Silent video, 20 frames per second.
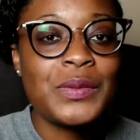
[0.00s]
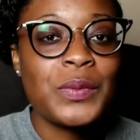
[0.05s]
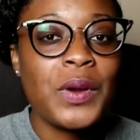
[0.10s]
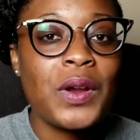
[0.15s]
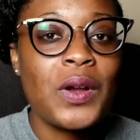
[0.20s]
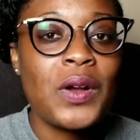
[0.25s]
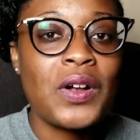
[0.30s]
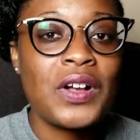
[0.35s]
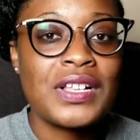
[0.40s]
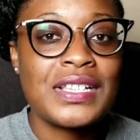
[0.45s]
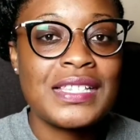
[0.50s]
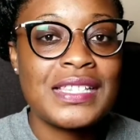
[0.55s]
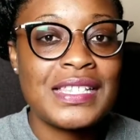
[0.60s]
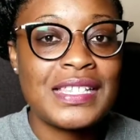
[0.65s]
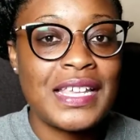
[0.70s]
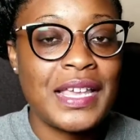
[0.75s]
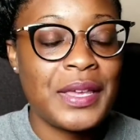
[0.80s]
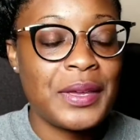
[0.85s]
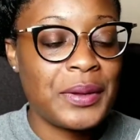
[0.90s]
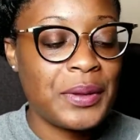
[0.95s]
were on
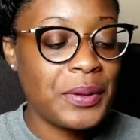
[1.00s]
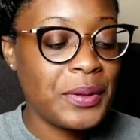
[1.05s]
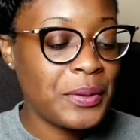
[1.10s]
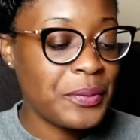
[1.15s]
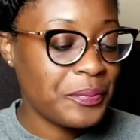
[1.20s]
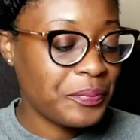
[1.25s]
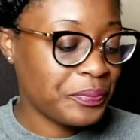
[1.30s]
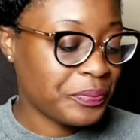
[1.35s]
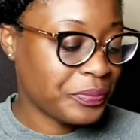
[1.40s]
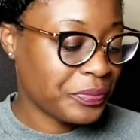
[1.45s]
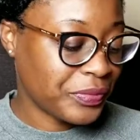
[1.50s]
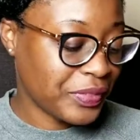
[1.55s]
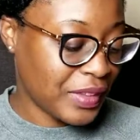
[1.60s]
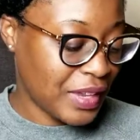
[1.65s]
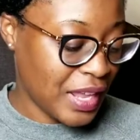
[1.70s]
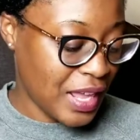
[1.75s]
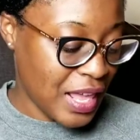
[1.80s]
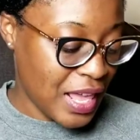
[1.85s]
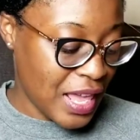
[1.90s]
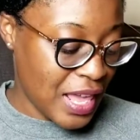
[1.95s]
sale
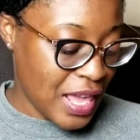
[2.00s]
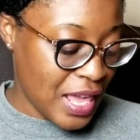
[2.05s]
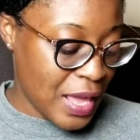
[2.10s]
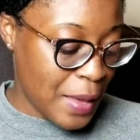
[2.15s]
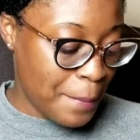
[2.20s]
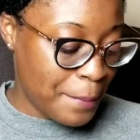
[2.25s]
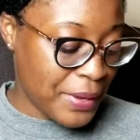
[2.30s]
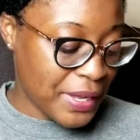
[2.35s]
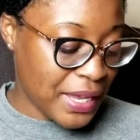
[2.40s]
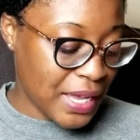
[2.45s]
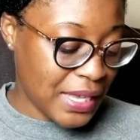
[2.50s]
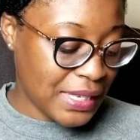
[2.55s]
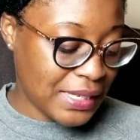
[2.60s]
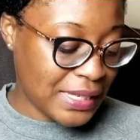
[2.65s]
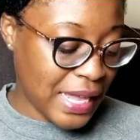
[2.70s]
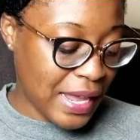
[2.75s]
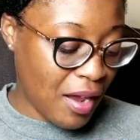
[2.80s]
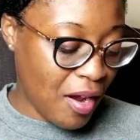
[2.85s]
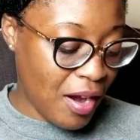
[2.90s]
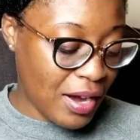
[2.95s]
because
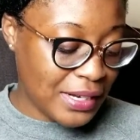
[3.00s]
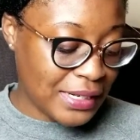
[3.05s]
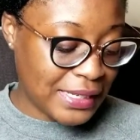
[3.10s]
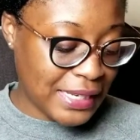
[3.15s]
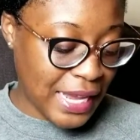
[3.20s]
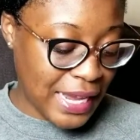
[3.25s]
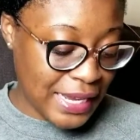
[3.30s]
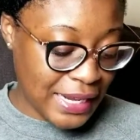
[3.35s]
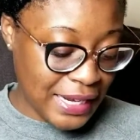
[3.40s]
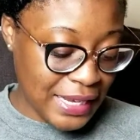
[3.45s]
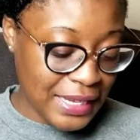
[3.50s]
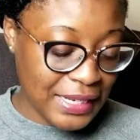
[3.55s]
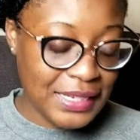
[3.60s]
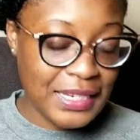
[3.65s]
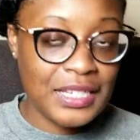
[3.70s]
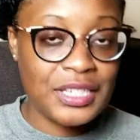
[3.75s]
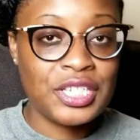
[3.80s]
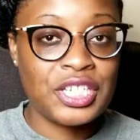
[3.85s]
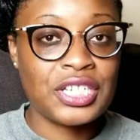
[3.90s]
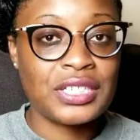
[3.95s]
they are
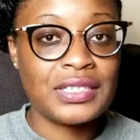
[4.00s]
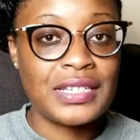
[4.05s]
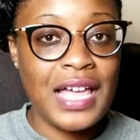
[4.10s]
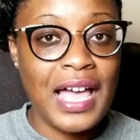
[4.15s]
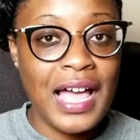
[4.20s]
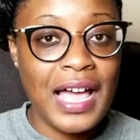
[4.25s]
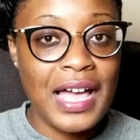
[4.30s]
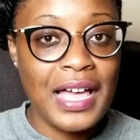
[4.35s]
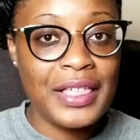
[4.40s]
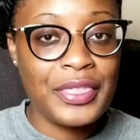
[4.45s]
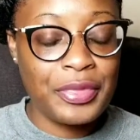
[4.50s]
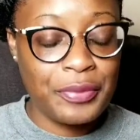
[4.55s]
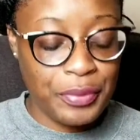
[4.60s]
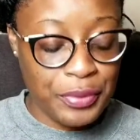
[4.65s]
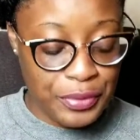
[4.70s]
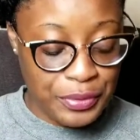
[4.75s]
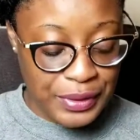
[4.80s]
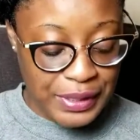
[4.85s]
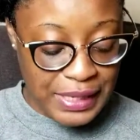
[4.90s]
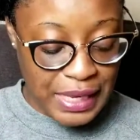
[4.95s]
dated July
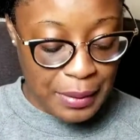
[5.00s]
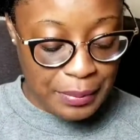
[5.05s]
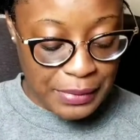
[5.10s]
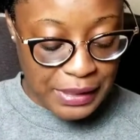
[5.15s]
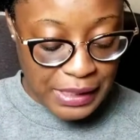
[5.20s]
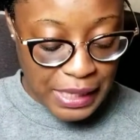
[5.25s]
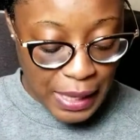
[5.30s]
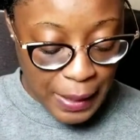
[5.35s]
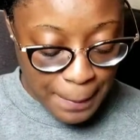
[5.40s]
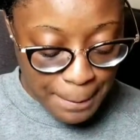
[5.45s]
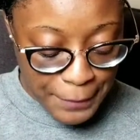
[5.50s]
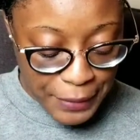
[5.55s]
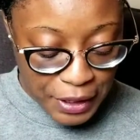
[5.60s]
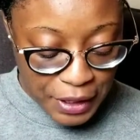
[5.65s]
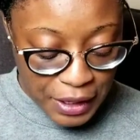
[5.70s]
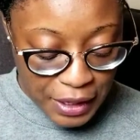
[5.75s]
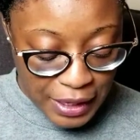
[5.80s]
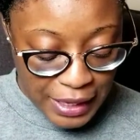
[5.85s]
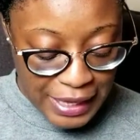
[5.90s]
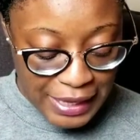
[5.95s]
through
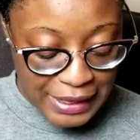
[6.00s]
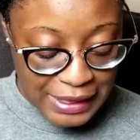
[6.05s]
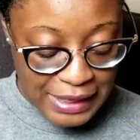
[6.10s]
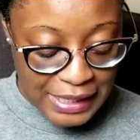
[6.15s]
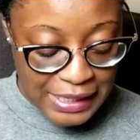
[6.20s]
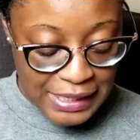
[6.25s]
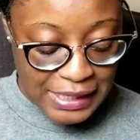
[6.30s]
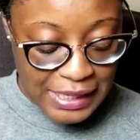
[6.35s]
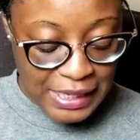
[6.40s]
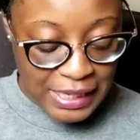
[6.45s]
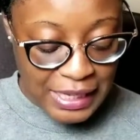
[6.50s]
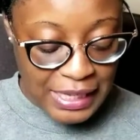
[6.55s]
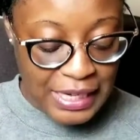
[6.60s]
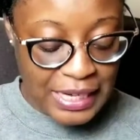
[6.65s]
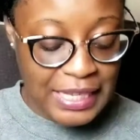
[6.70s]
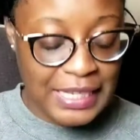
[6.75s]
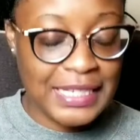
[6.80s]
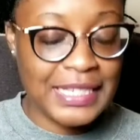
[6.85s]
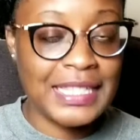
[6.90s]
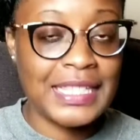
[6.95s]
September, and this again
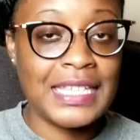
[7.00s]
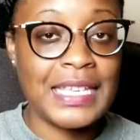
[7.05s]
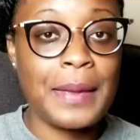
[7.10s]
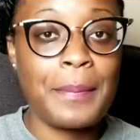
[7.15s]
is the